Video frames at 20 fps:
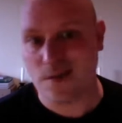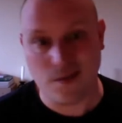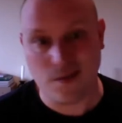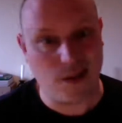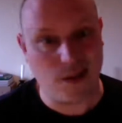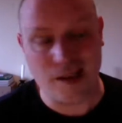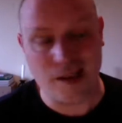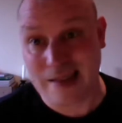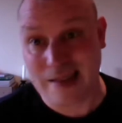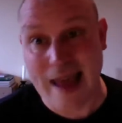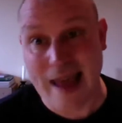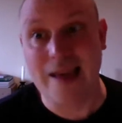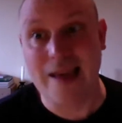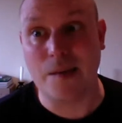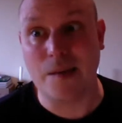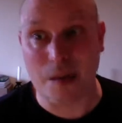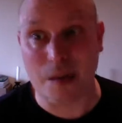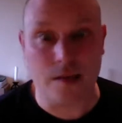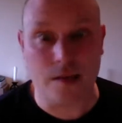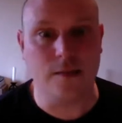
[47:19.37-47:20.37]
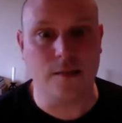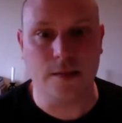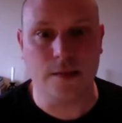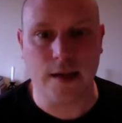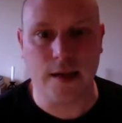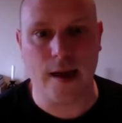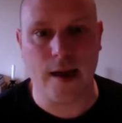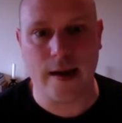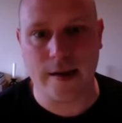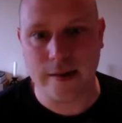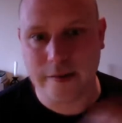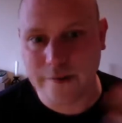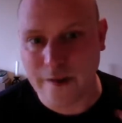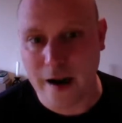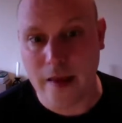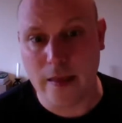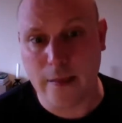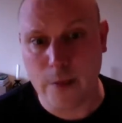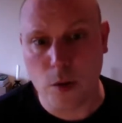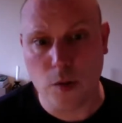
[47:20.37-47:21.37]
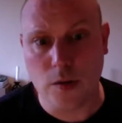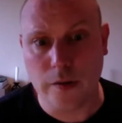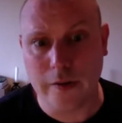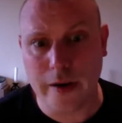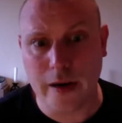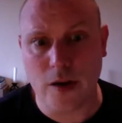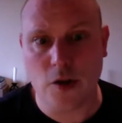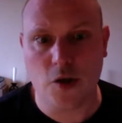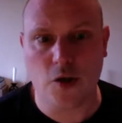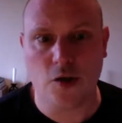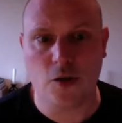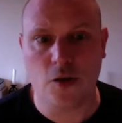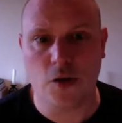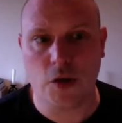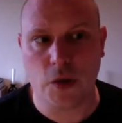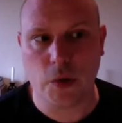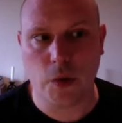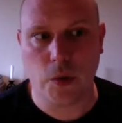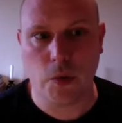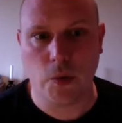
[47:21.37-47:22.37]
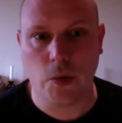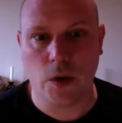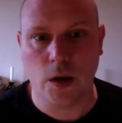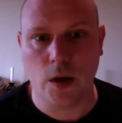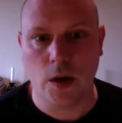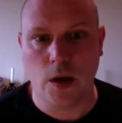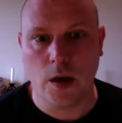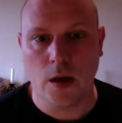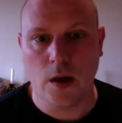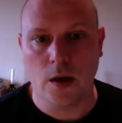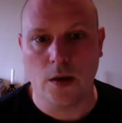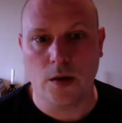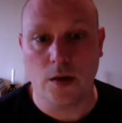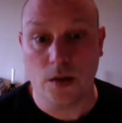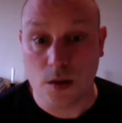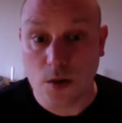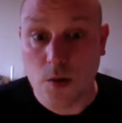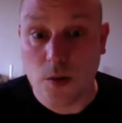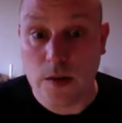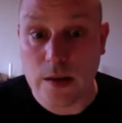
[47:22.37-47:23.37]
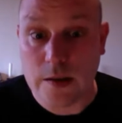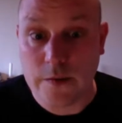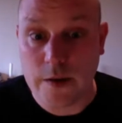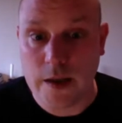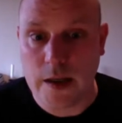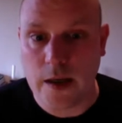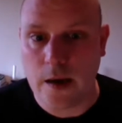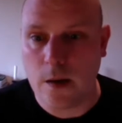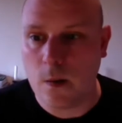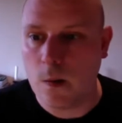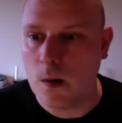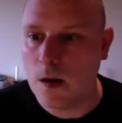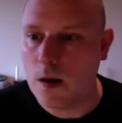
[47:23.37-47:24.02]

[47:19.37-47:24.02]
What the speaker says: it's taken me till today to find the motivation to do this video.